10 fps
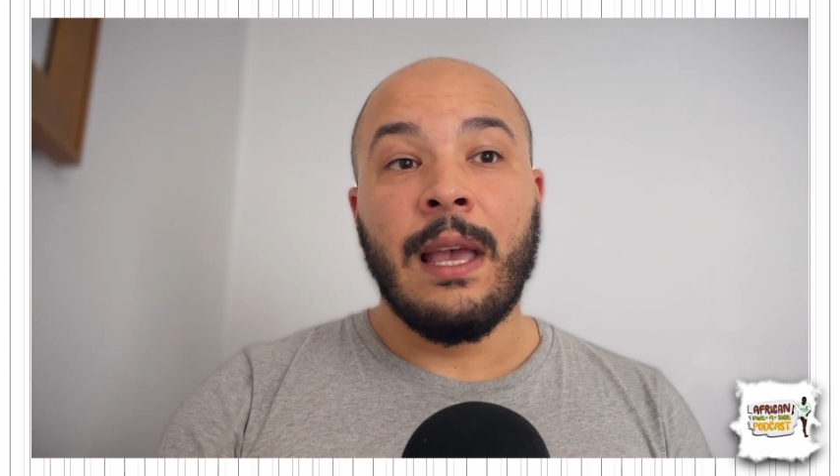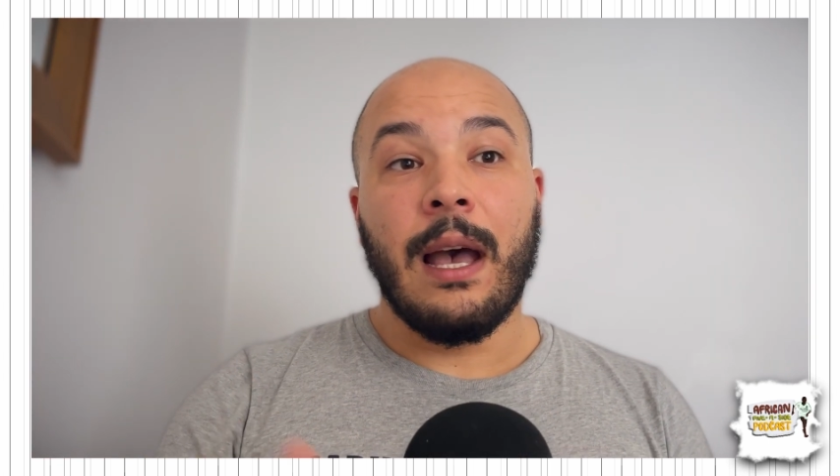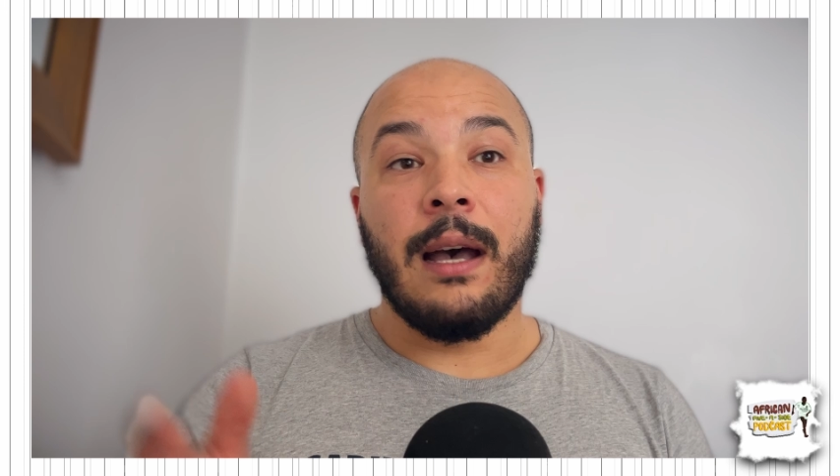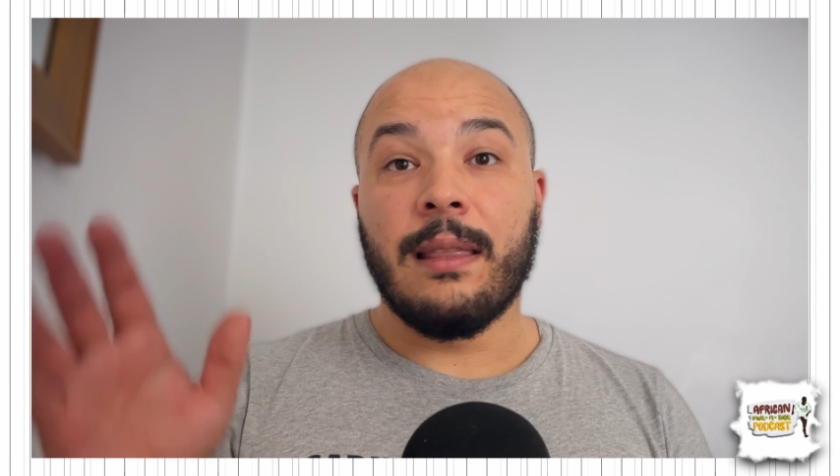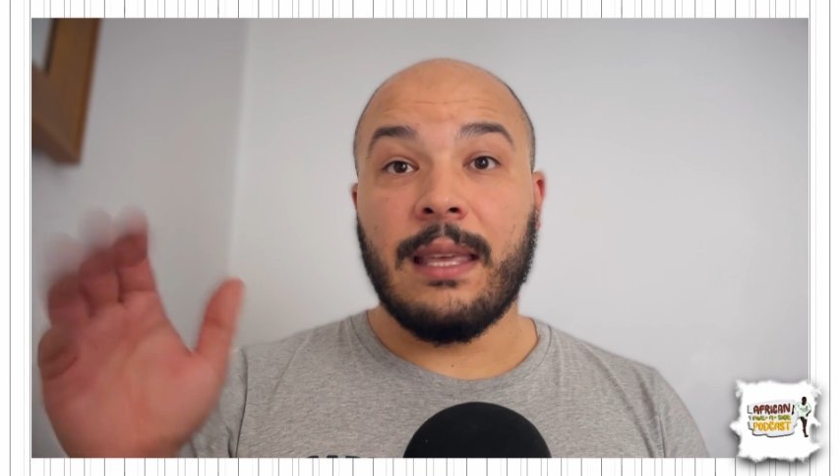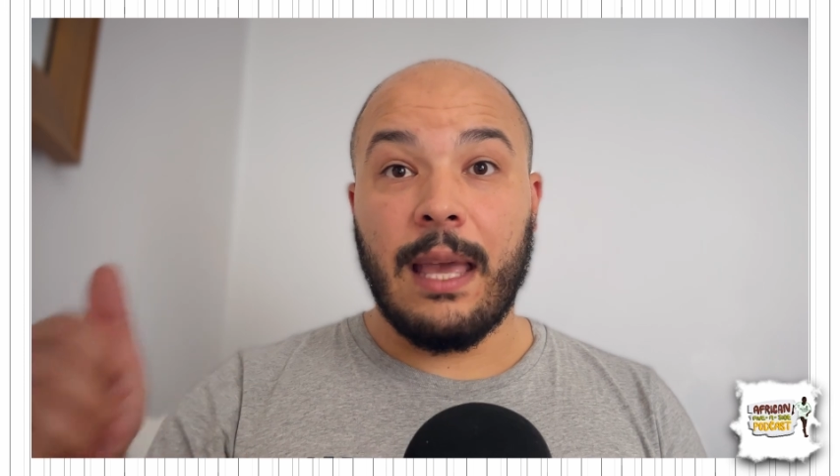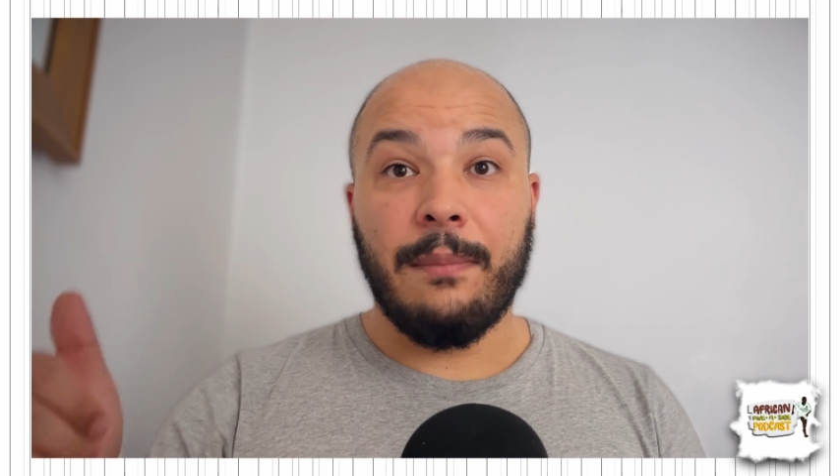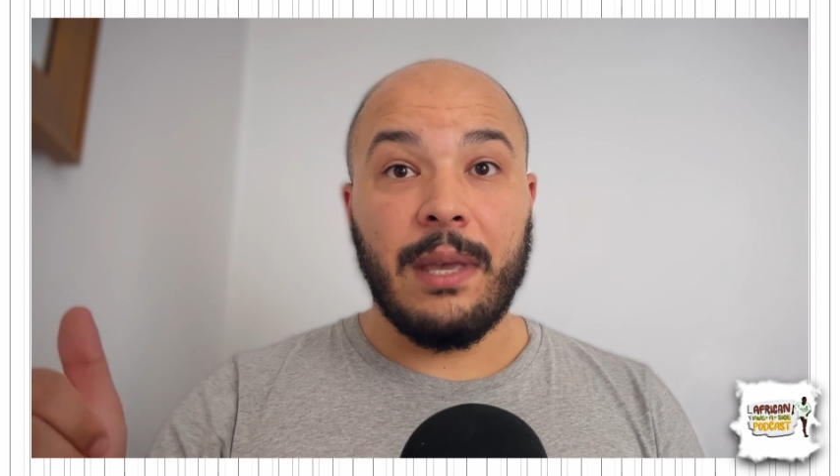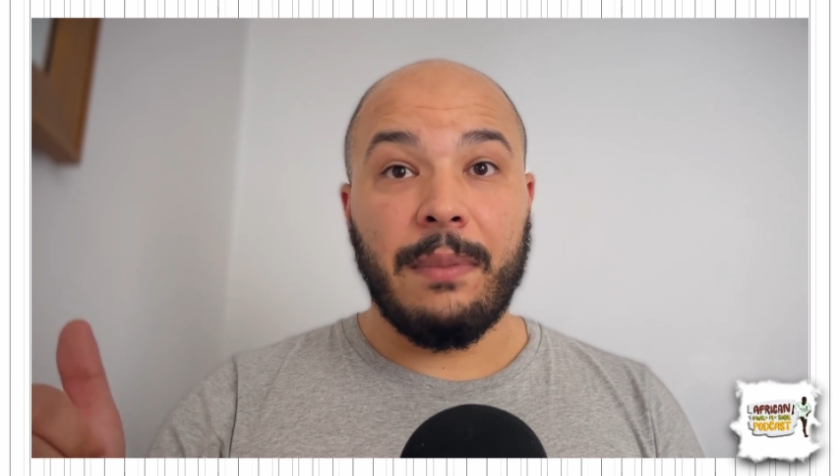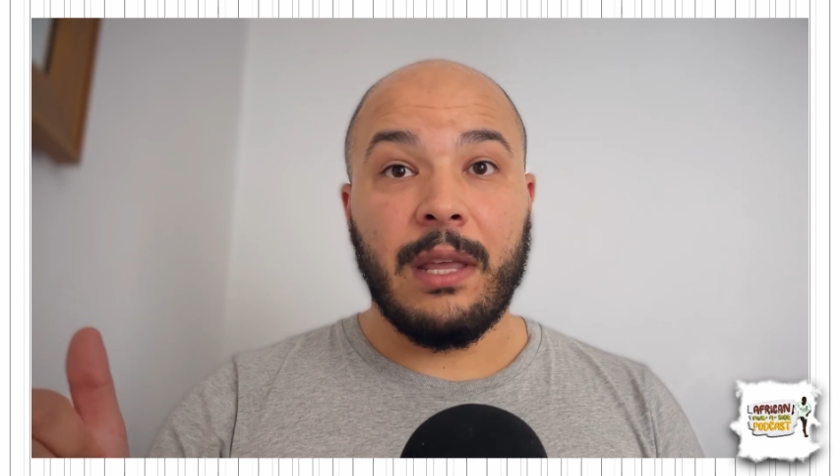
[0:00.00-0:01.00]
The
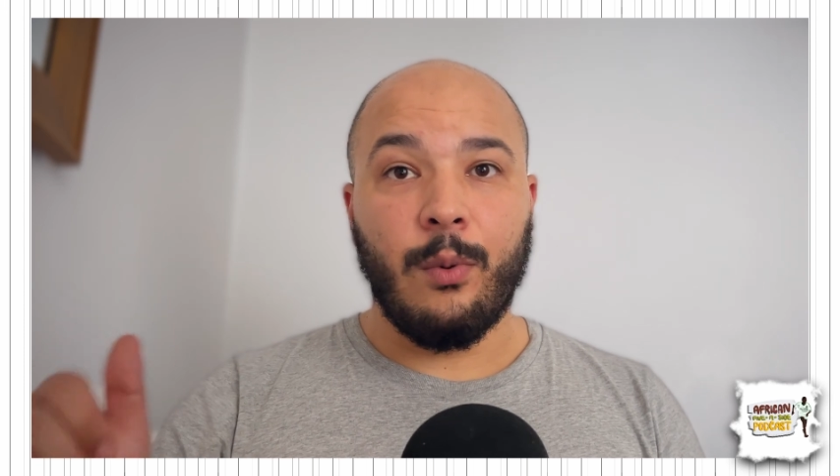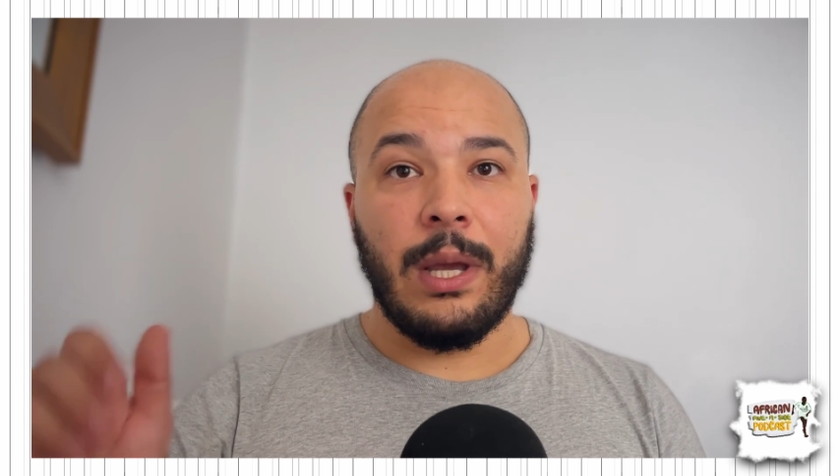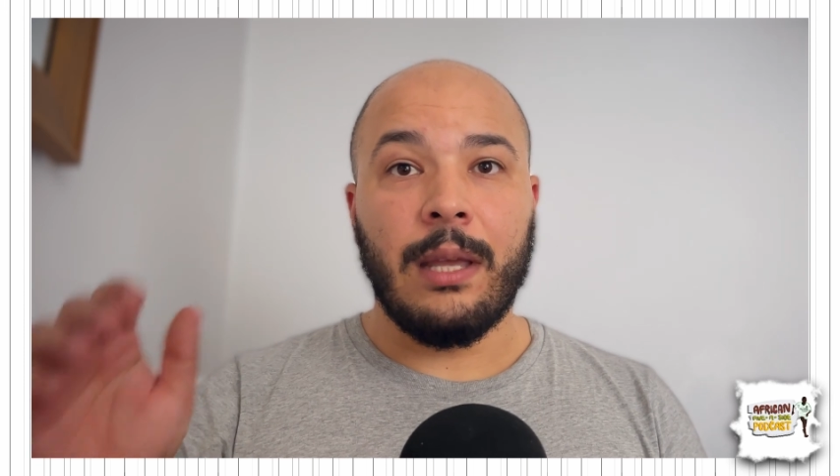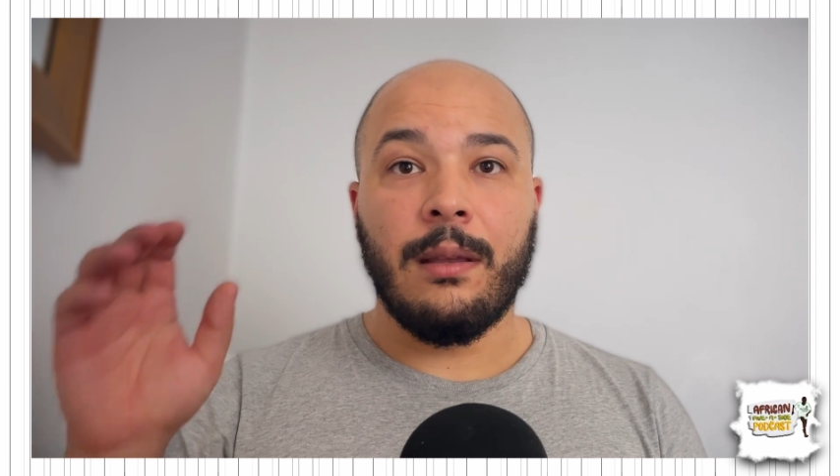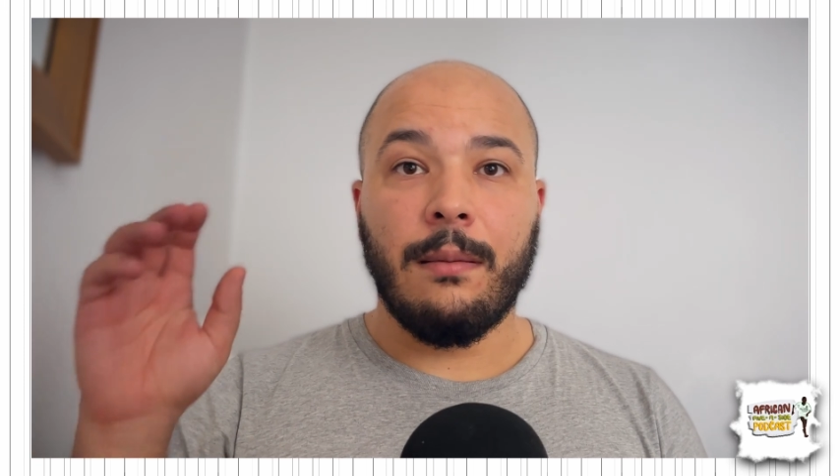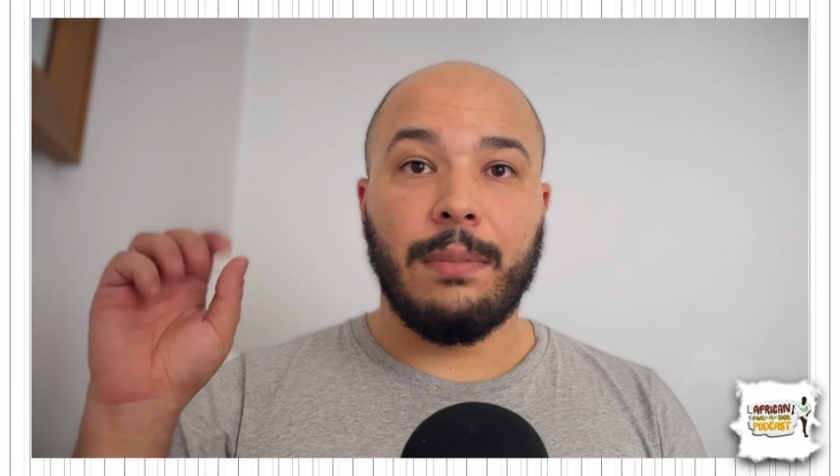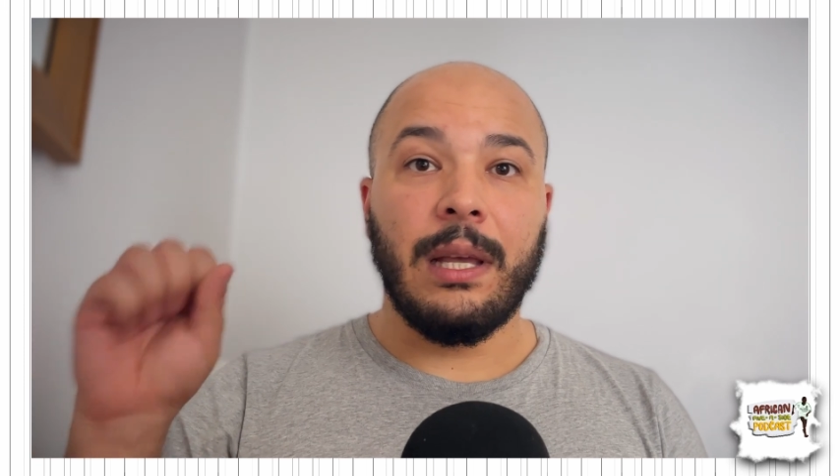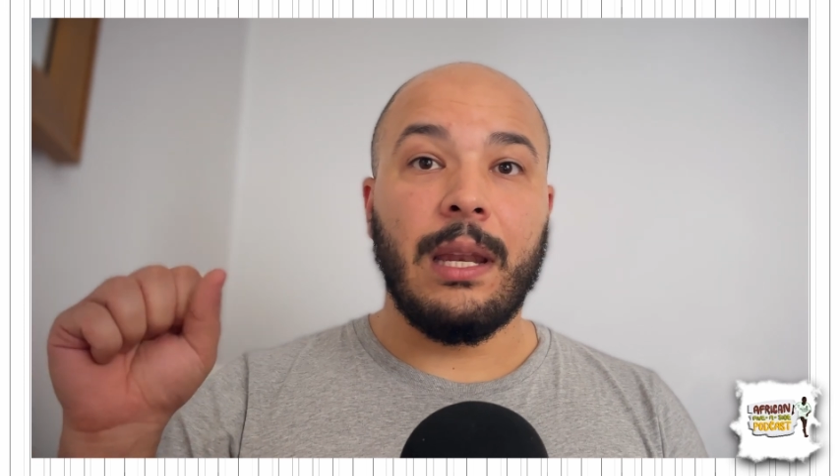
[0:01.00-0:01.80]
Gambia, by the way, played